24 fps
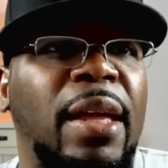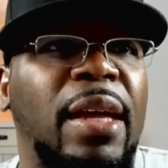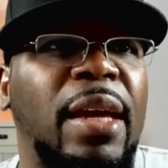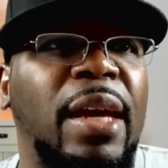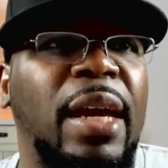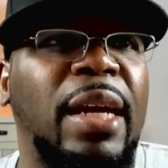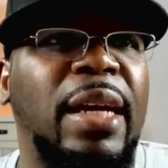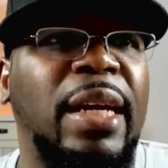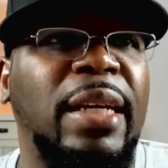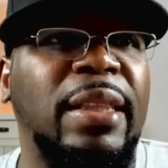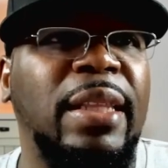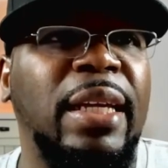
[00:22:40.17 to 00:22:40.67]

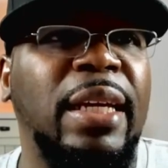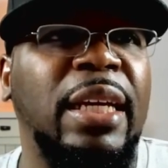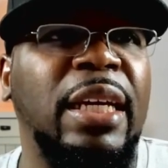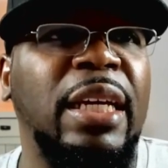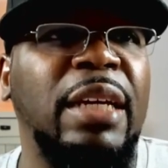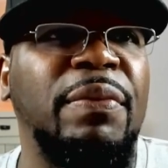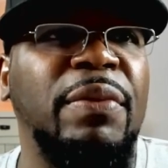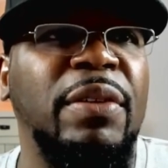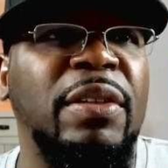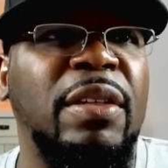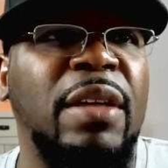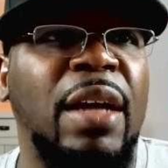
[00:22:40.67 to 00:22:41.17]
And I think
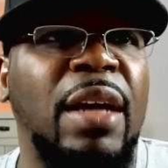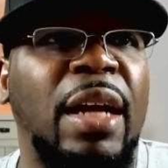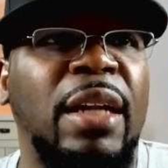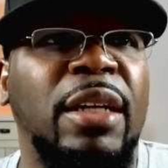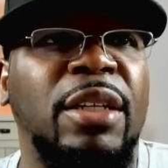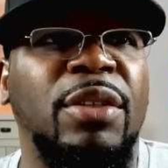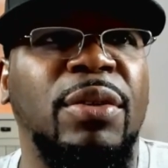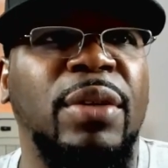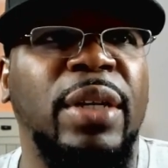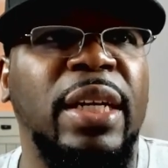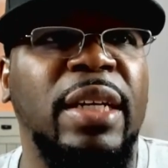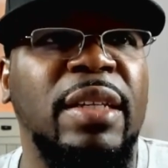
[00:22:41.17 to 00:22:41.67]
even Scarlett
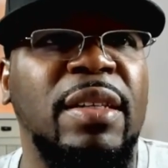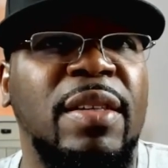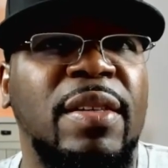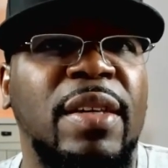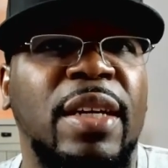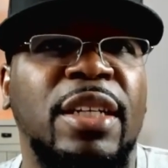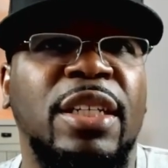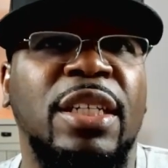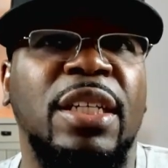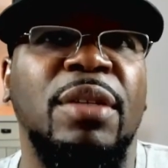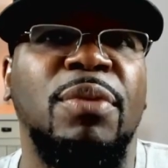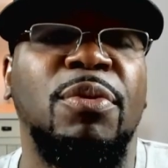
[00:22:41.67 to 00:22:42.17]
Johanson
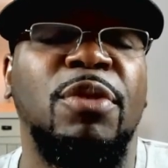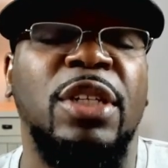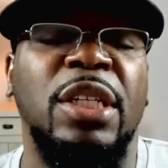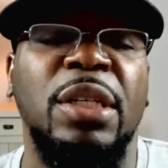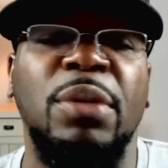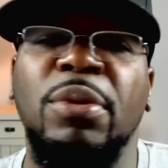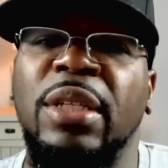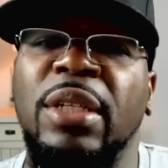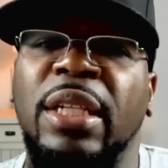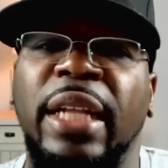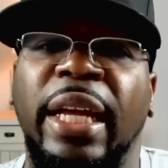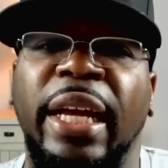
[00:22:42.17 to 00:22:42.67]
said she
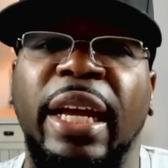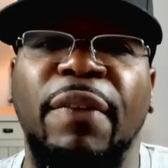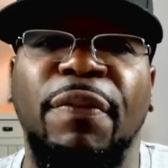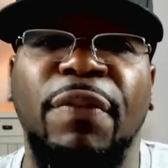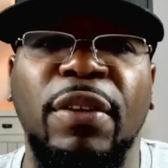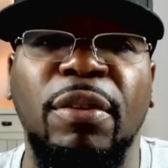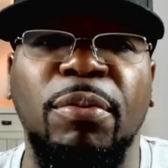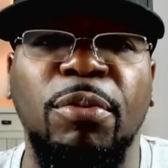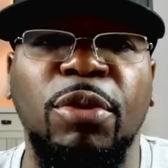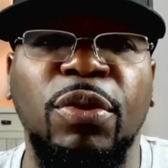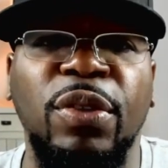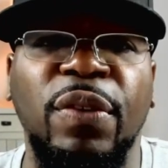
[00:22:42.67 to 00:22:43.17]
was glad for
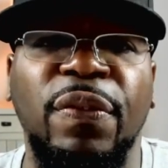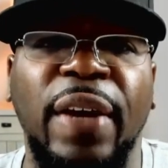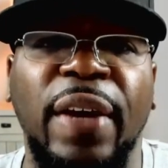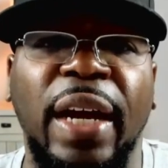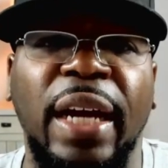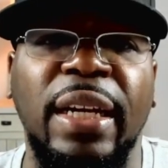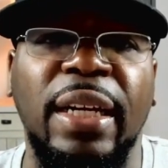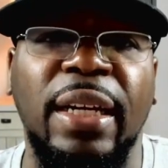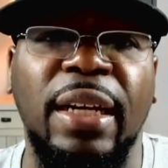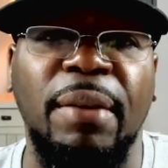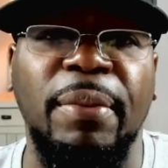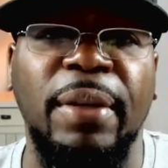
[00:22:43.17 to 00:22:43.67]
the movie
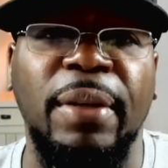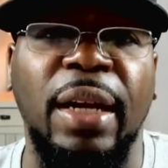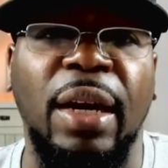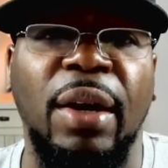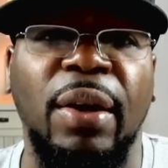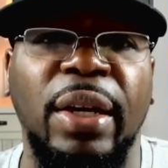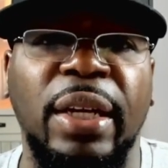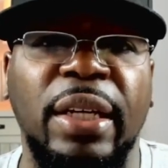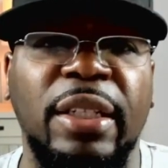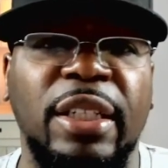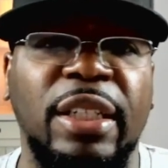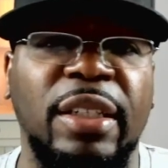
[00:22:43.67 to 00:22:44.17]
finally coming out
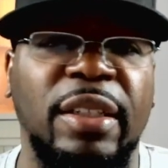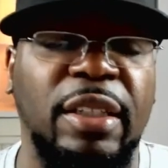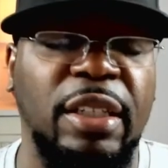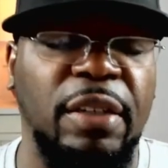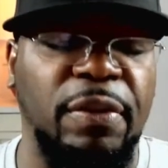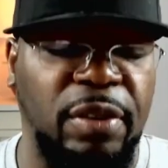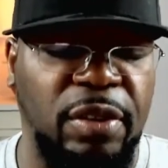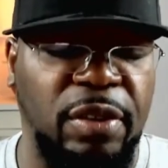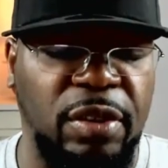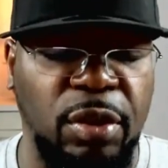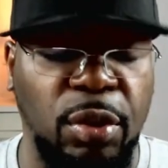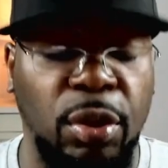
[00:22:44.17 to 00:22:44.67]
and just giving
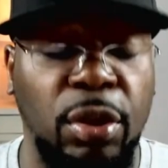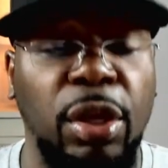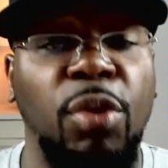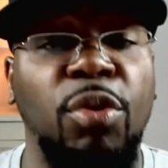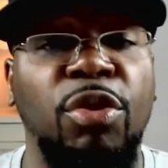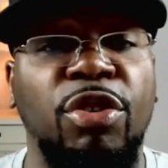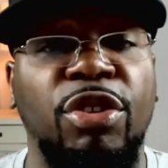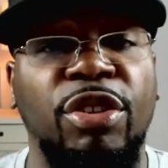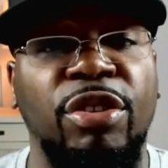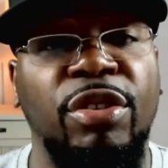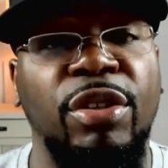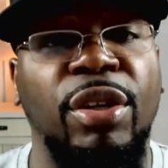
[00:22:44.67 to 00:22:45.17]
some
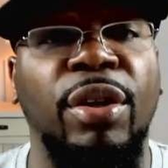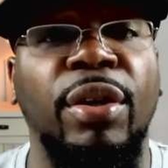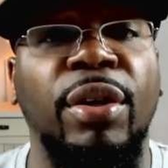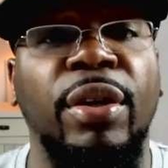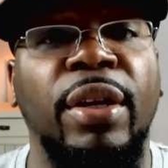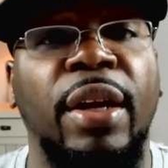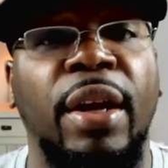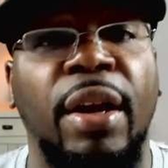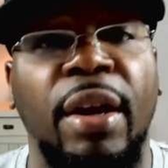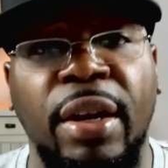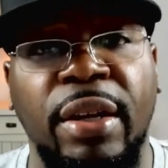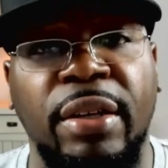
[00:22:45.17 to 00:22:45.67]
closure to her
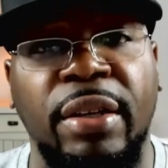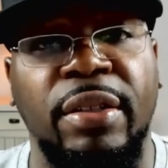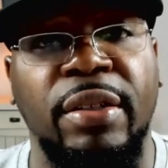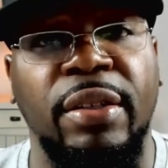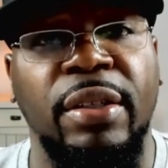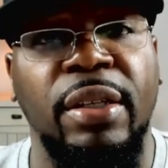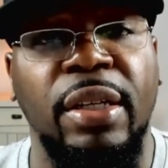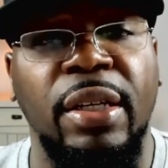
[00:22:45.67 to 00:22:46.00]
character.